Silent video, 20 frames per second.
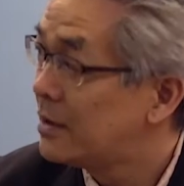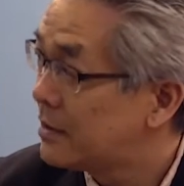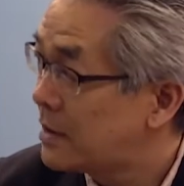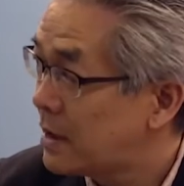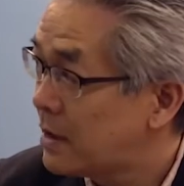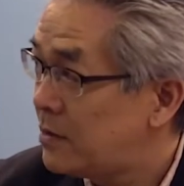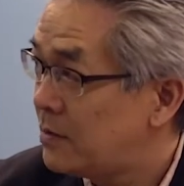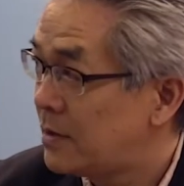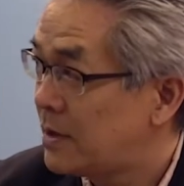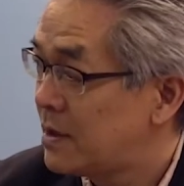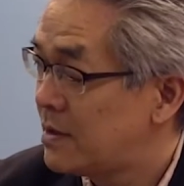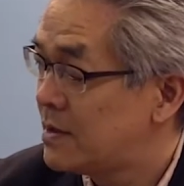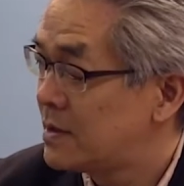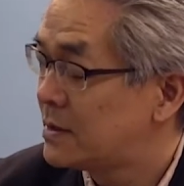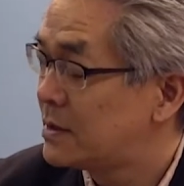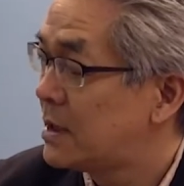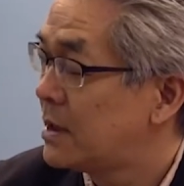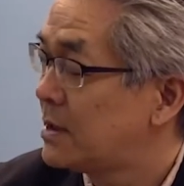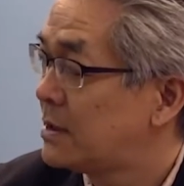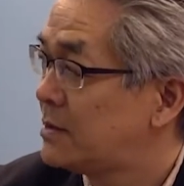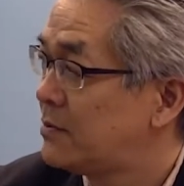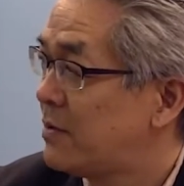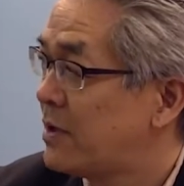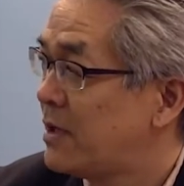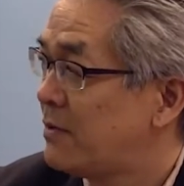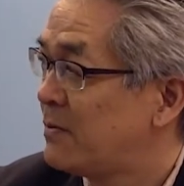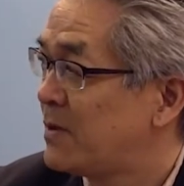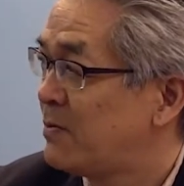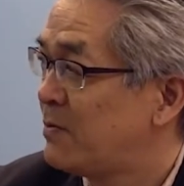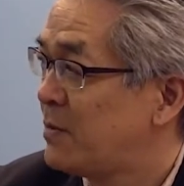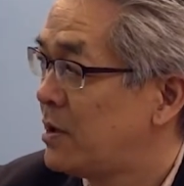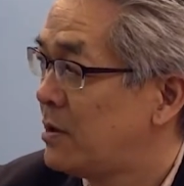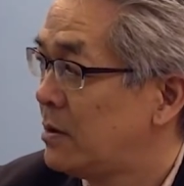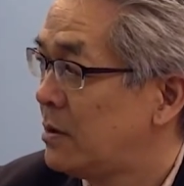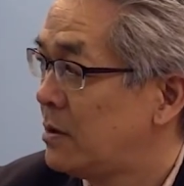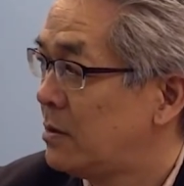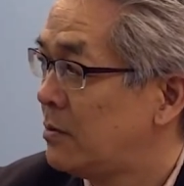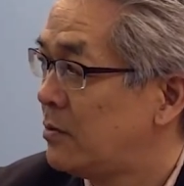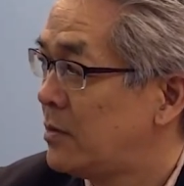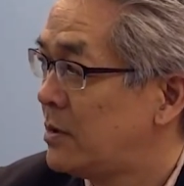Thank you, Kenneth. Thanks for having me
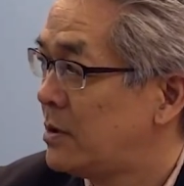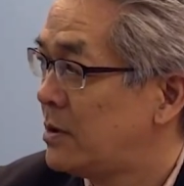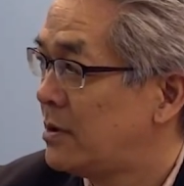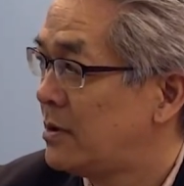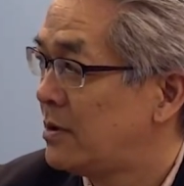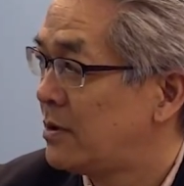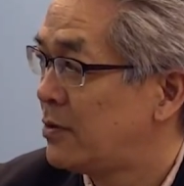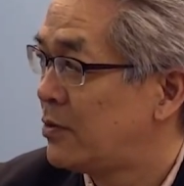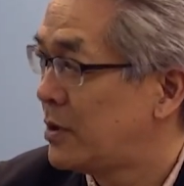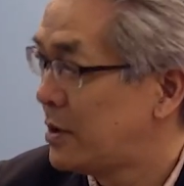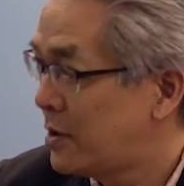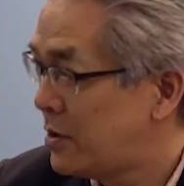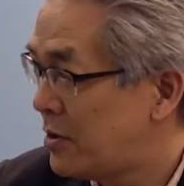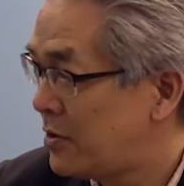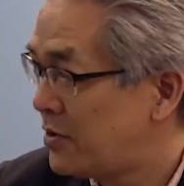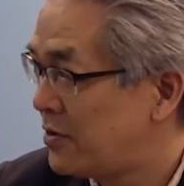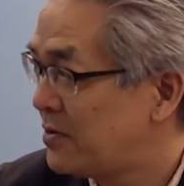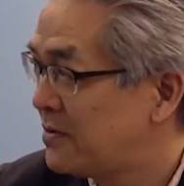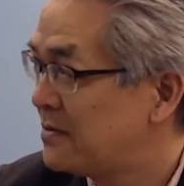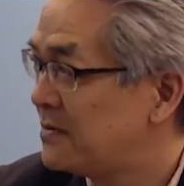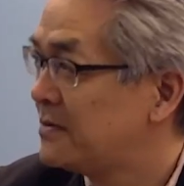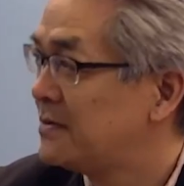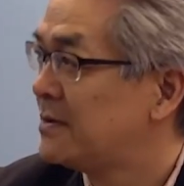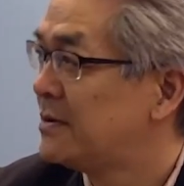here. What a great honor.